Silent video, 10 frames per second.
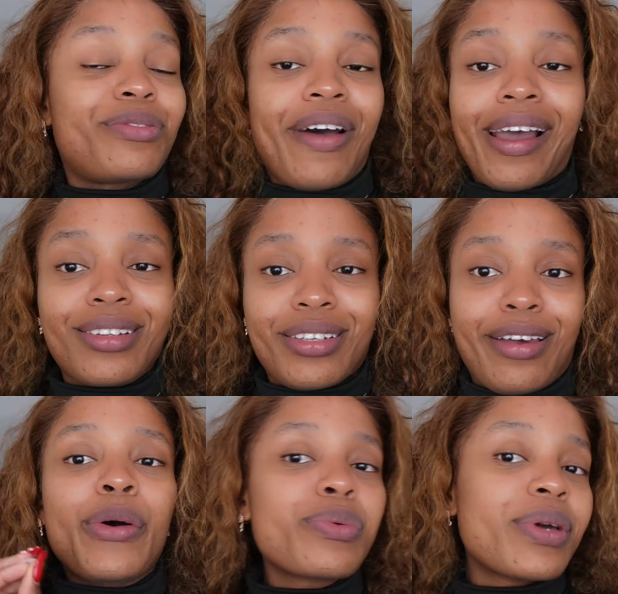factor
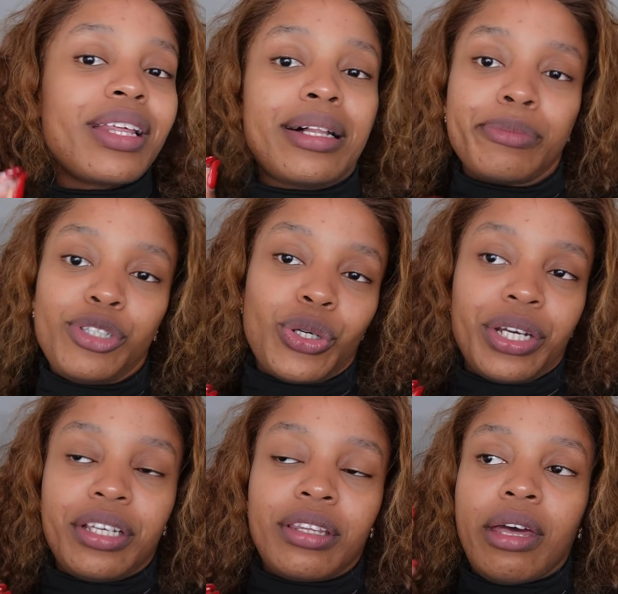on whether I'll be
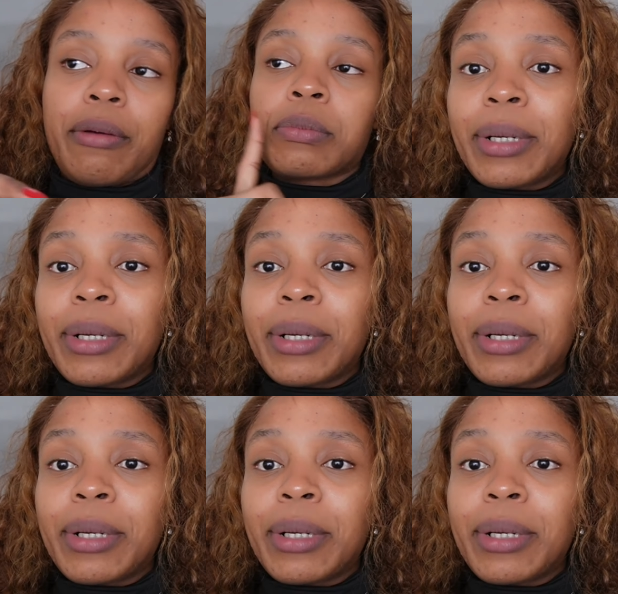joining them.